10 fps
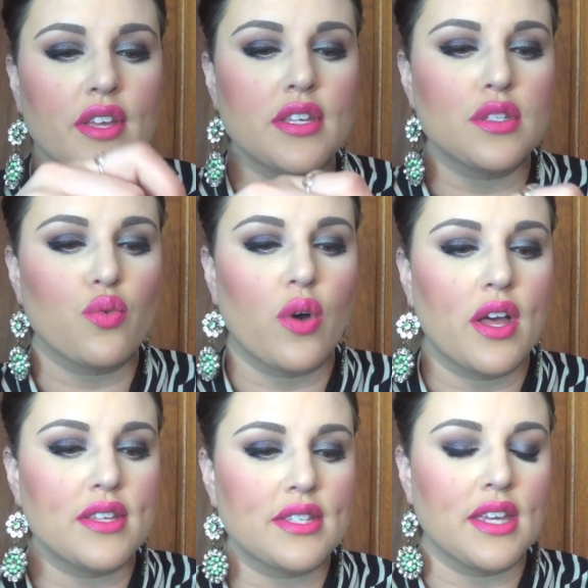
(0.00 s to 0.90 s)
This
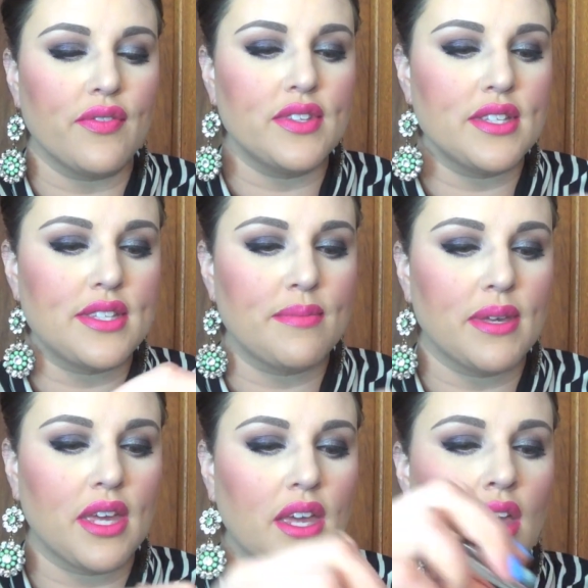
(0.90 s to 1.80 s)
was gifted to
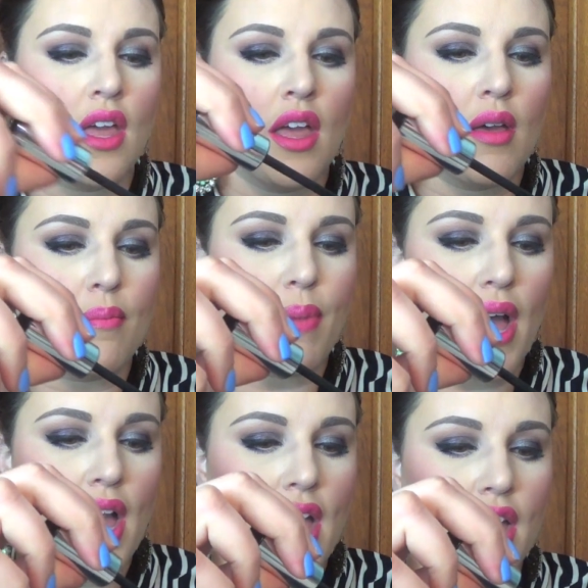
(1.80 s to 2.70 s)
me
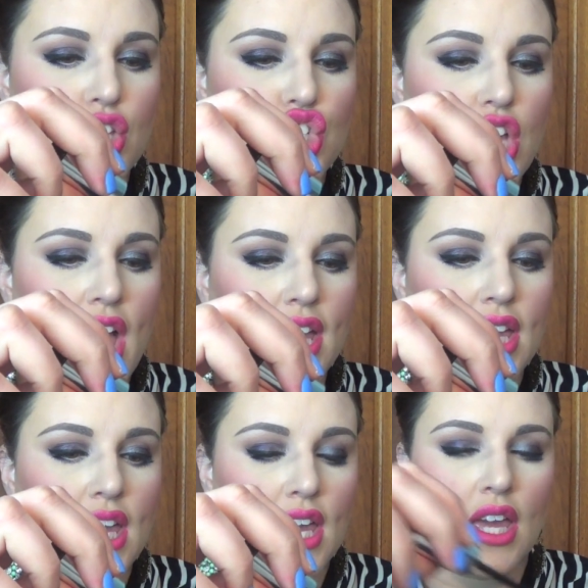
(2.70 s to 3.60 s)
by
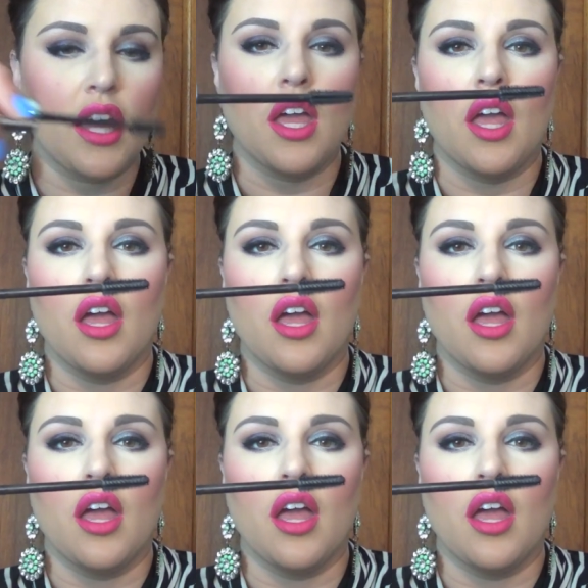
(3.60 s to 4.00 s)
Jackie